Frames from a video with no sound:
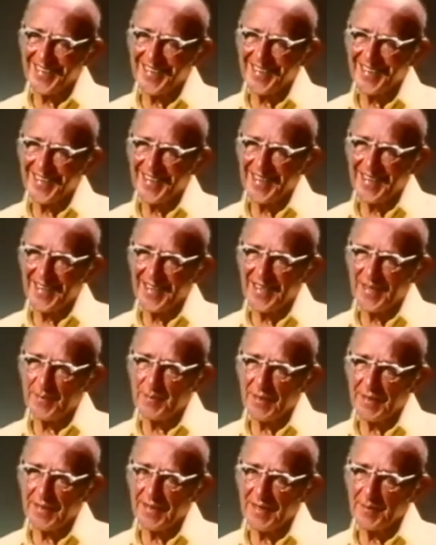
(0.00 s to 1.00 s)
No.
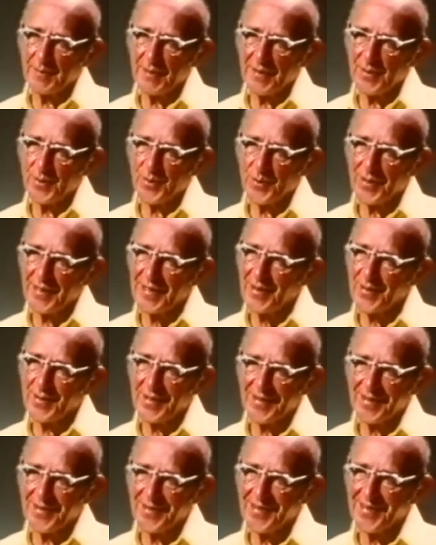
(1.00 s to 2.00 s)
I'm not holding out
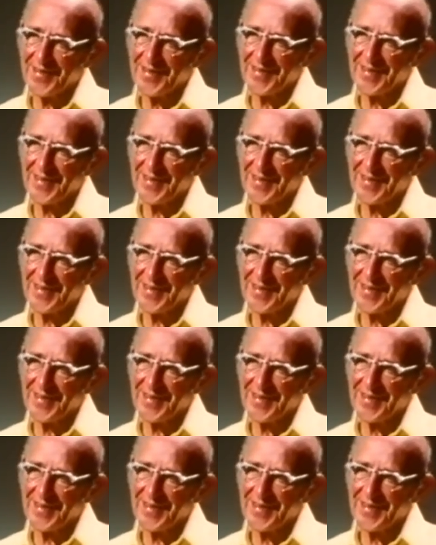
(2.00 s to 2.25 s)
on you.